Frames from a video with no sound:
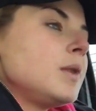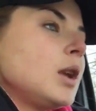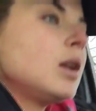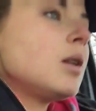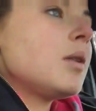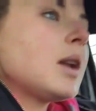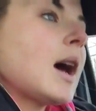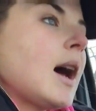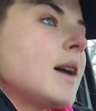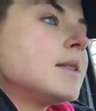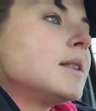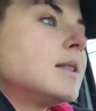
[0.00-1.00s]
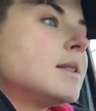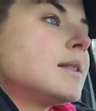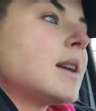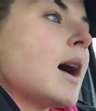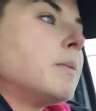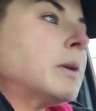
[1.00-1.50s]
you know, it hasn't
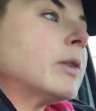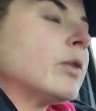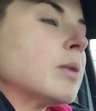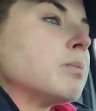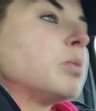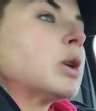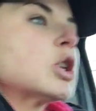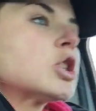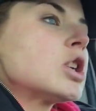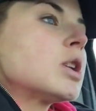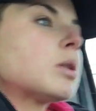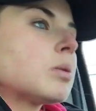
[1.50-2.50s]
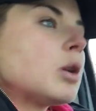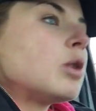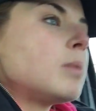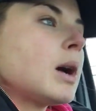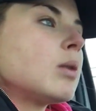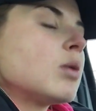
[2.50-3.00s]
stopped me from pushing through
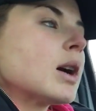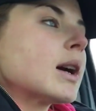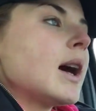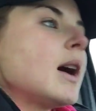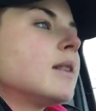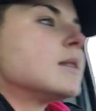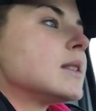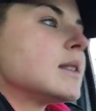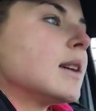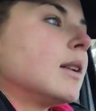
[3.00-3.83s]
my workouts